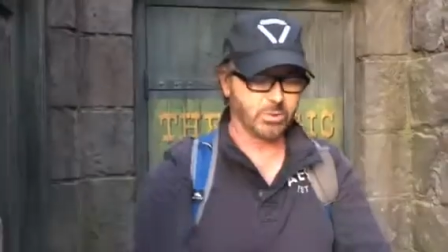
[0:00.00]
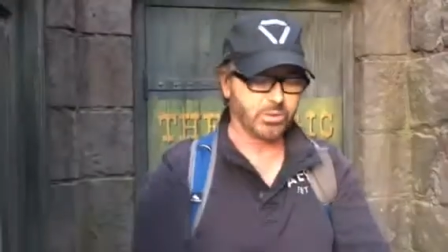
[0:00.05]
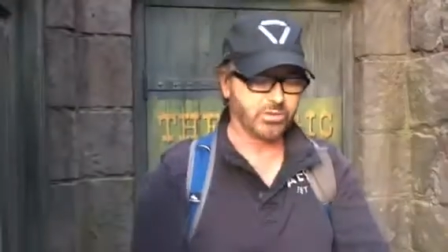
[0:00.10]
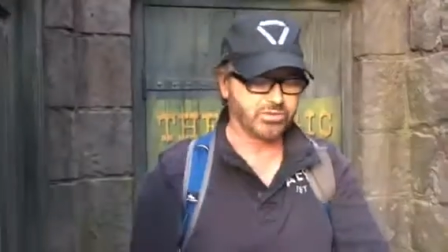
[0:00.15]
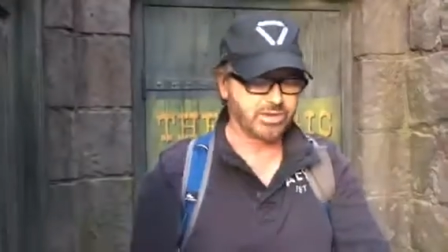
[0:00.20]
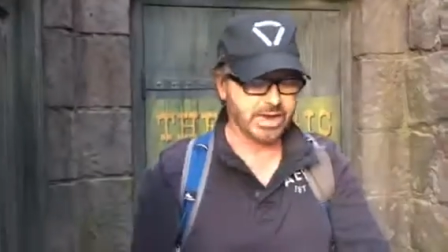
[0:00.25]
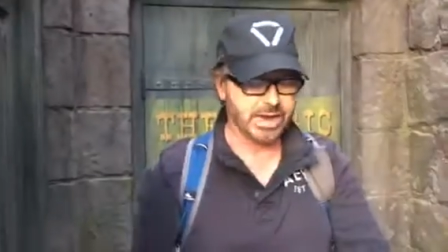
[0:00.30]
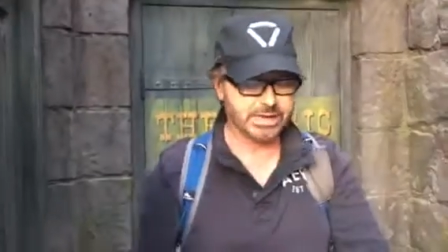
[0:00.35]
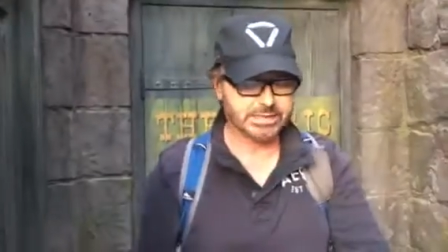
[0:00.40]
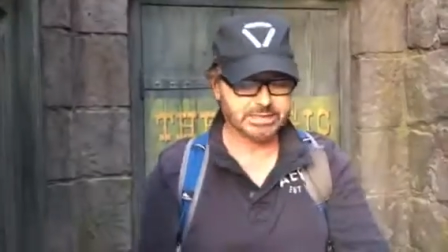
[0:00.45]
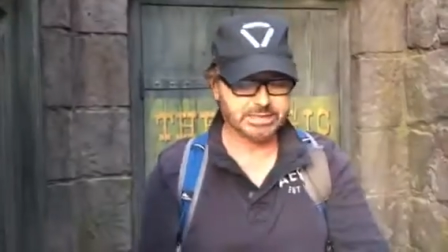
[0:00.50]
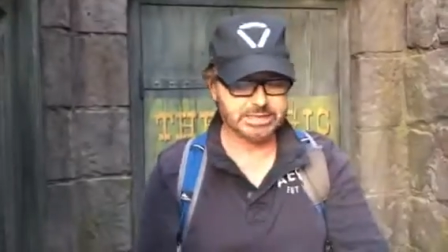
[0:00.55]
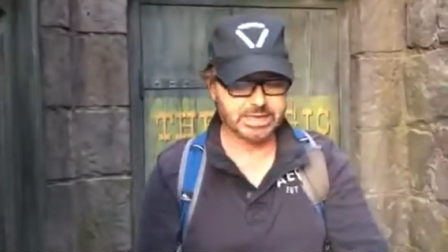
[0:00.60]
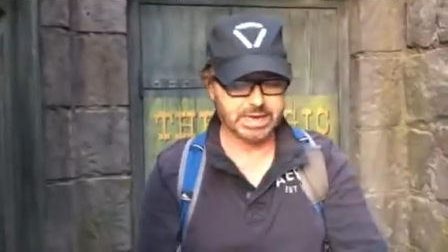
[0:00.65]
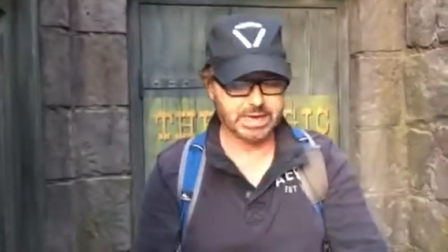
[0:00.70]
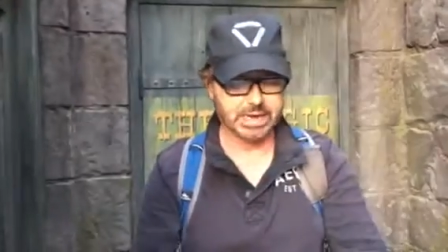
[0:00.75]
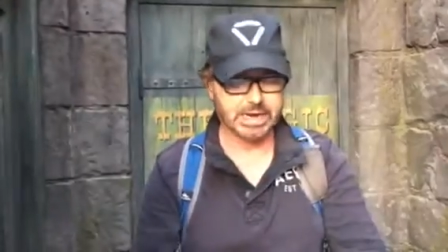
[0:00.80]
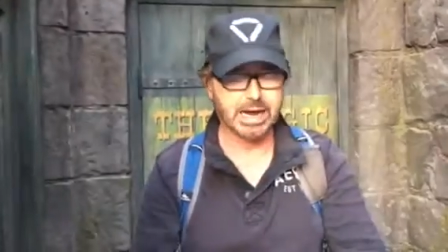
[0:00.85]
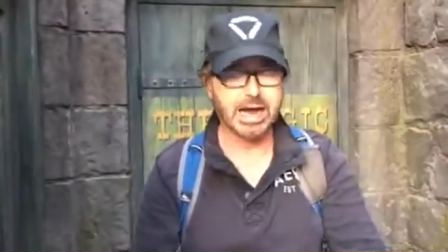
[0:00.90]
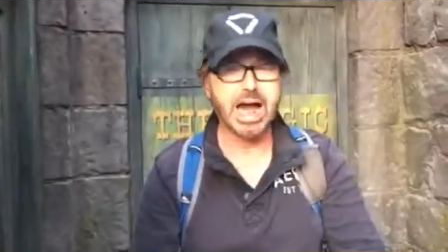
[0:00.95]
we've got
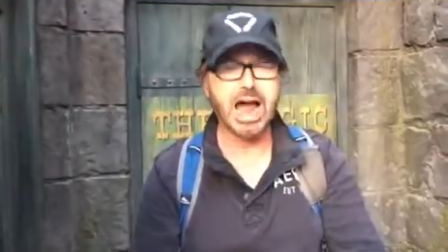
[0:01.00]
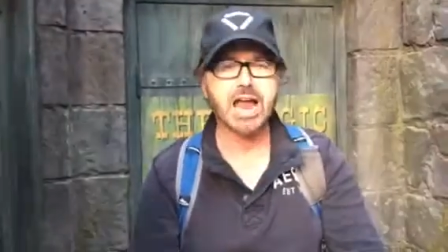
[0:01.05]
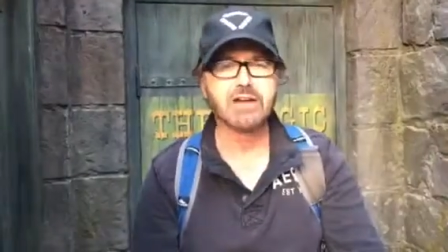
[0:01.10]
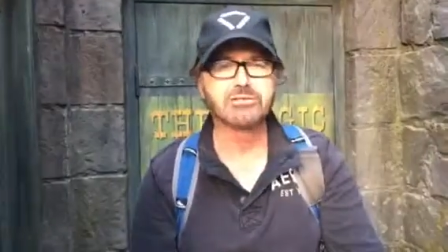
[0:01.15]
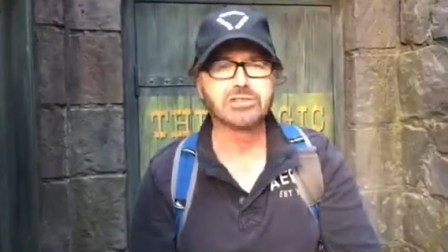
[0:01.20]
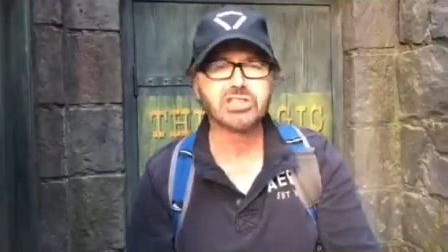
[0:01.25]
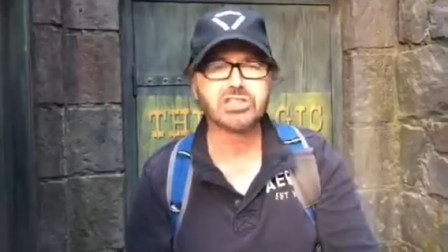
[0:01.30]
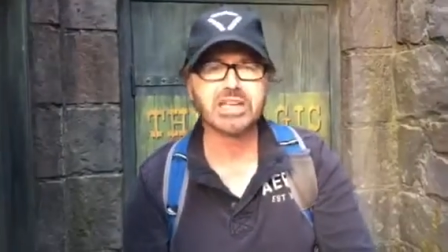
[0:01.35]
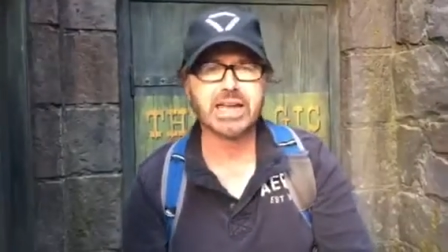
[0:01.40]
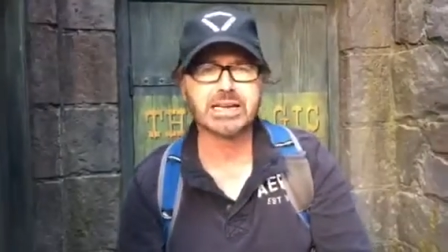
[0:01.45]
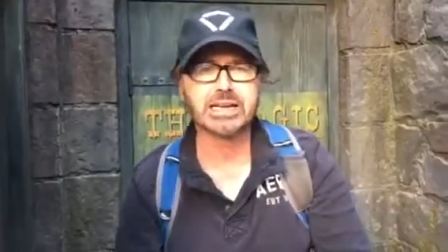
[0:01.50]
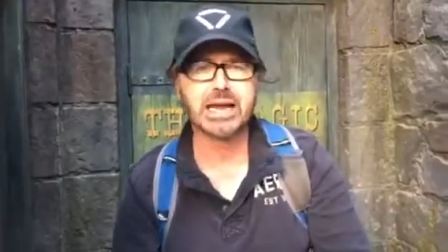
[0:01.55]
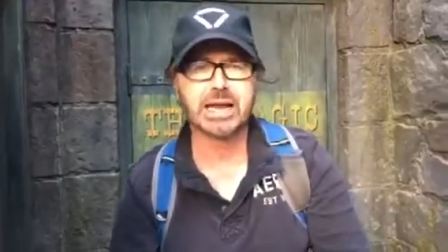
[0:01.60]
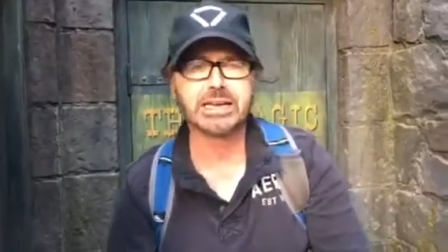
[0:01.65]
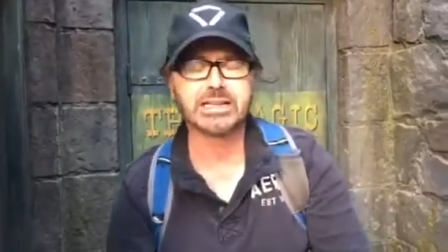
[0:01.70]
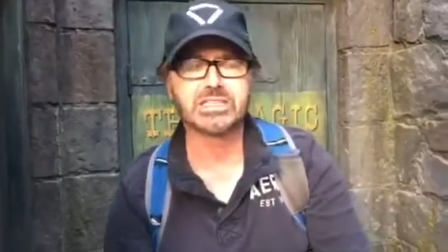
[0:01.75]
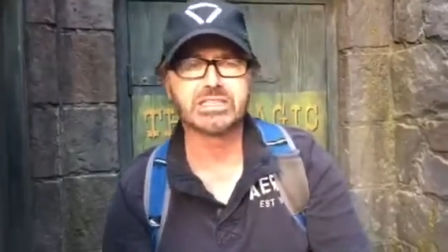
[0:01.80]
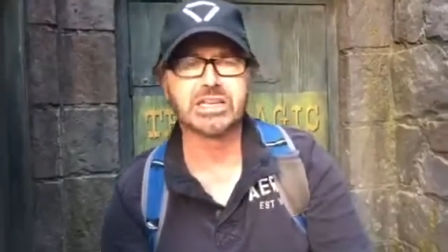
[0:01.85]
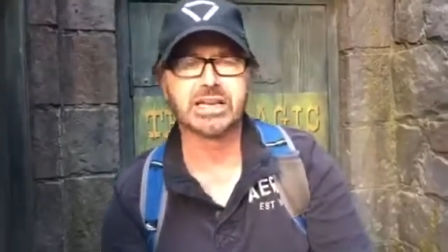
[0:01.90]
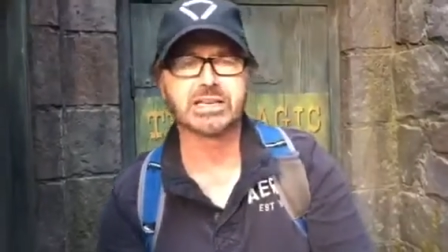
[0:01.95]
uh, Irish Saint
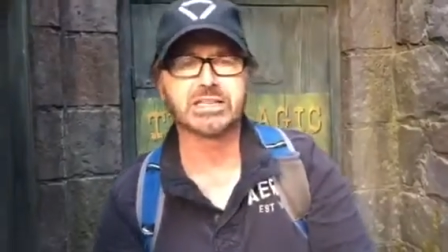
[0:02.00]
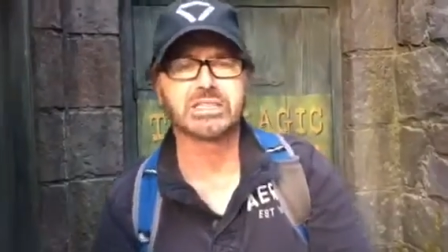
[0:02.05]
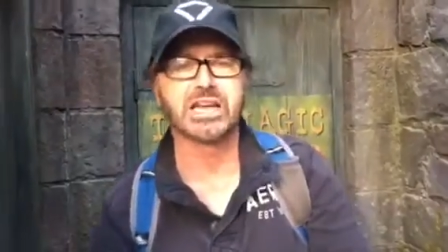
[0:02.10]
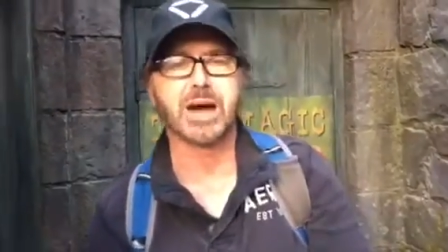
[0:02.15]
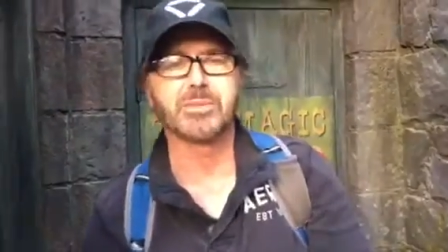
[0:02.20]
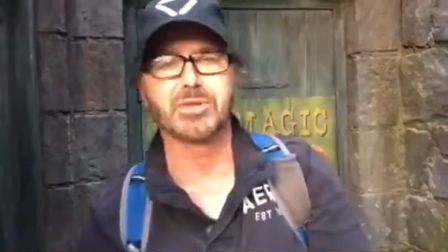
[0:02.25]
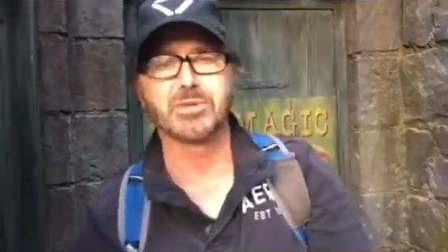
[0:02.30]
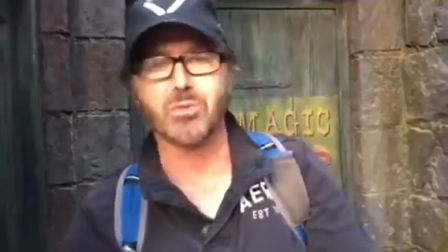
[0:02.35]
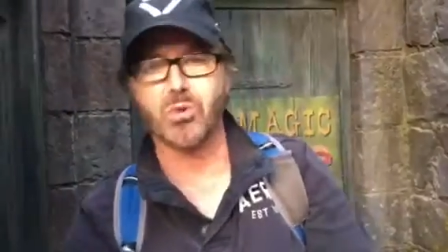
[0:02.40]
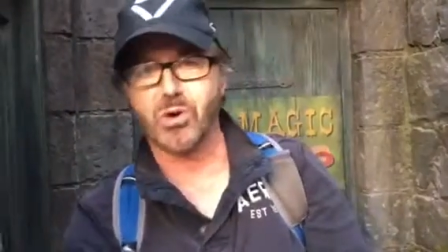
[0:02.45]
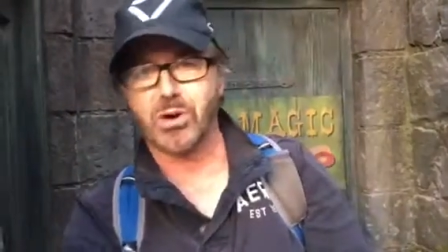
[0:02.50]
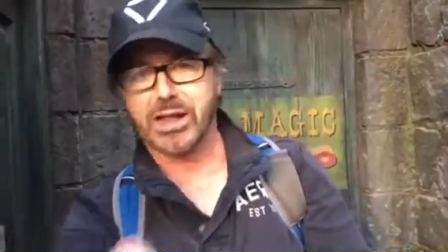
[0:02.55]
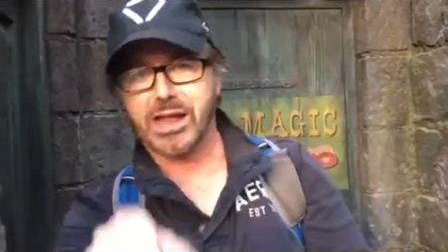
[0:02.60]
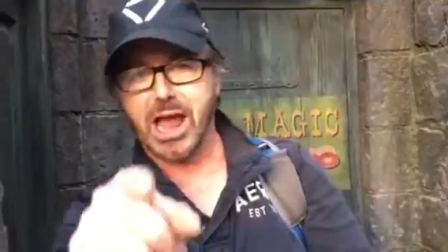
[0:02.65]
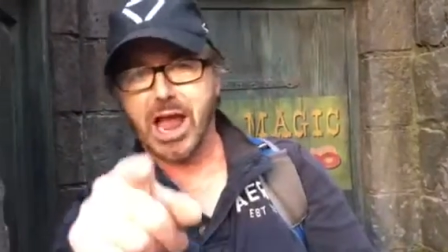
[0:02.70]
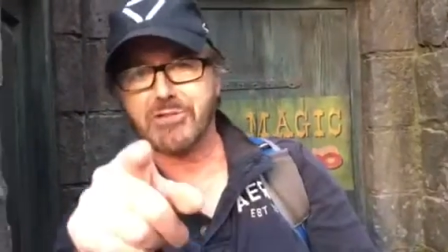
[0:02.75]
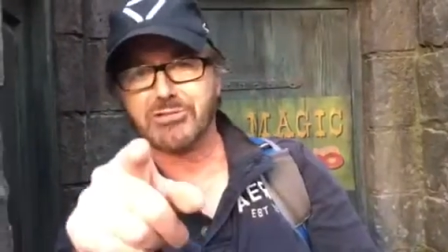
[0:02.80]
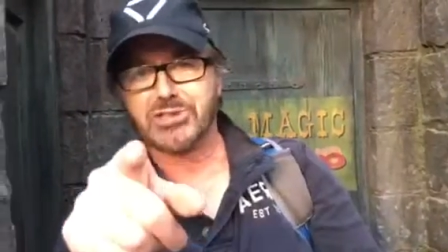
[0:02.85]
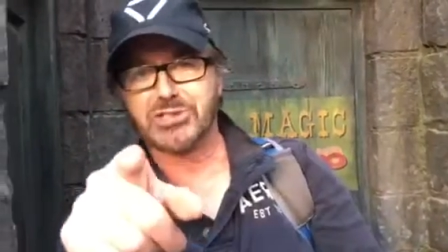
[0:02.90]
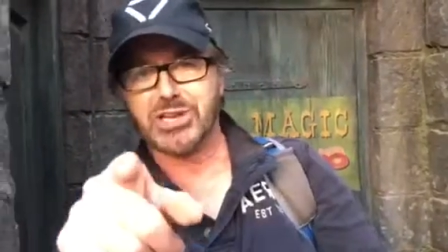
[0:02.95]
96, top of the
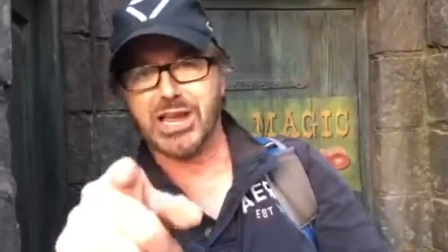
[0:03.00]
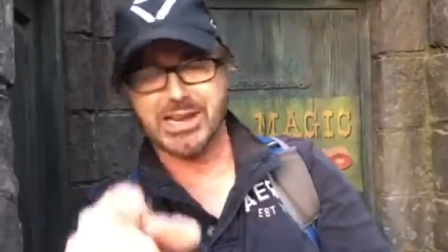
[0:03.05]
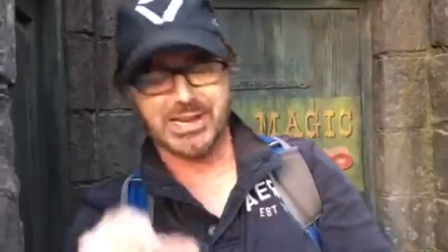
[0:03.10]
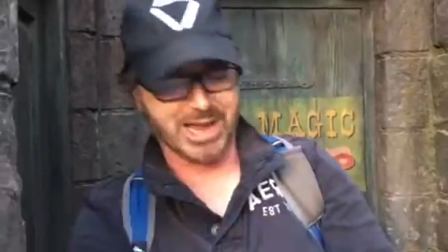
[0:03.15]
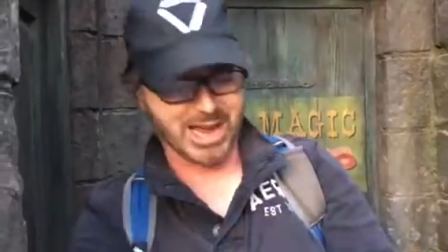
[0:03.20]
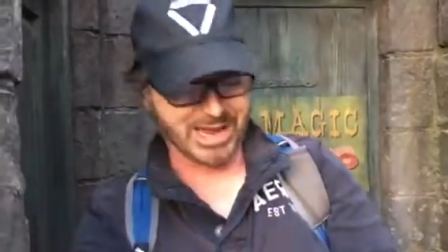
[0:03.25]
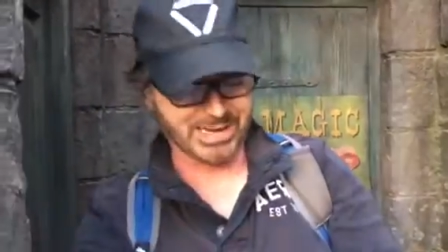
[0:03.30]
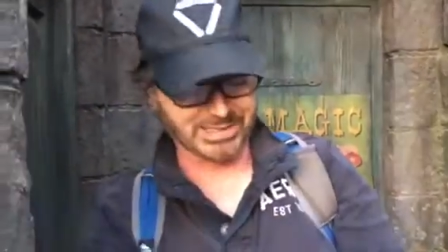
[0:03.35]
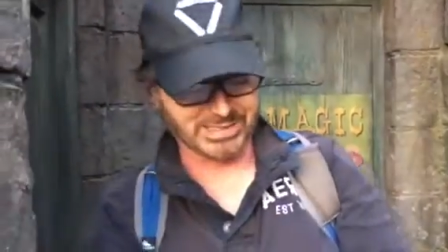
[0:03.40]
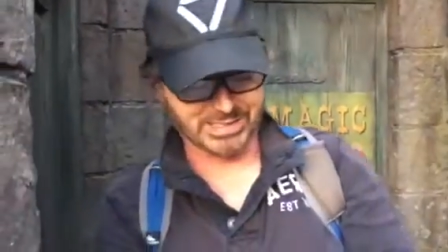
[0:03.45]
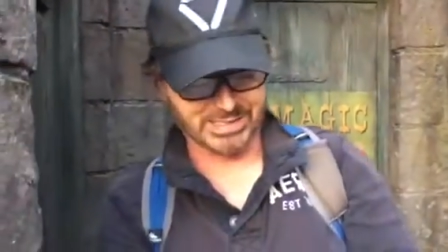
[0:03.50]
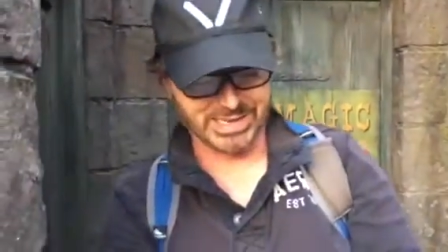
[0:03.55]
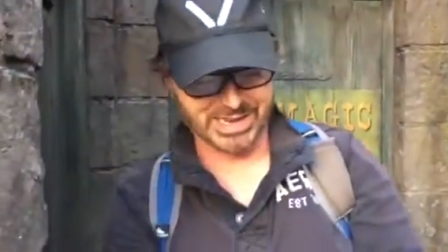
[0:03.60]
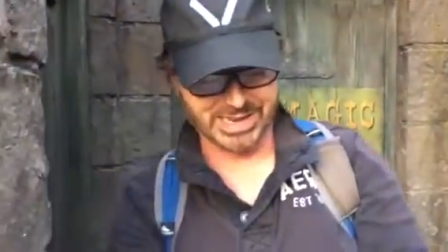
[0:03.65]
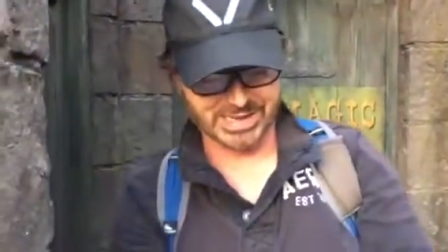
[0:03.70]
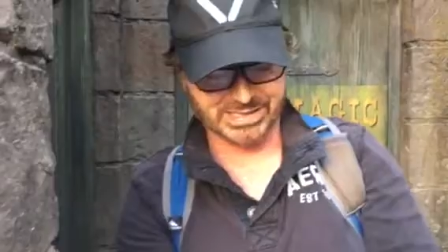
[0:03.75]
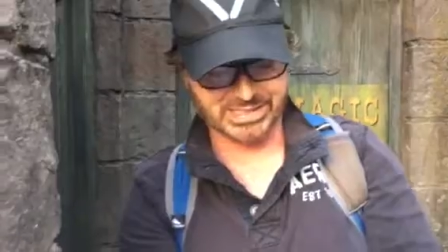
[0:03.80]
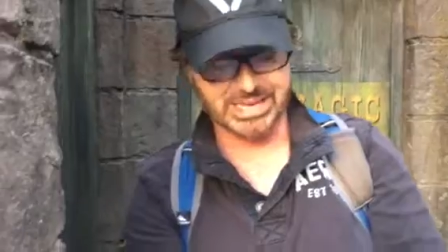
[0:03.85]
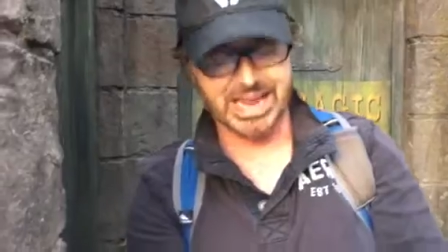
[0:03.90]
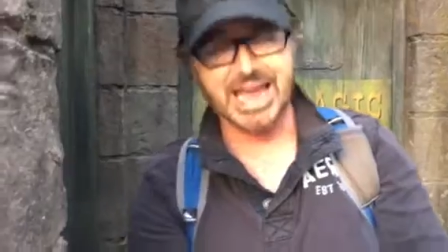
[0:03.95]
morning, Irish Saint
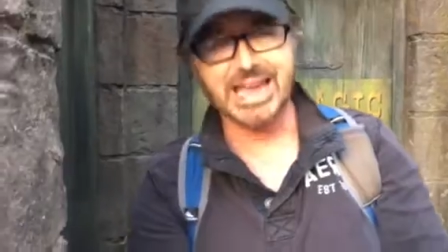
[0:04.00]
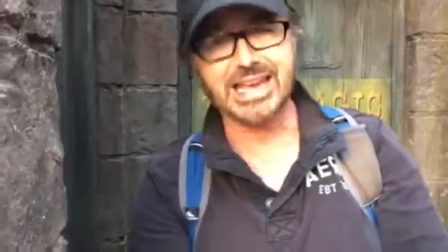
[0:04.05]
96,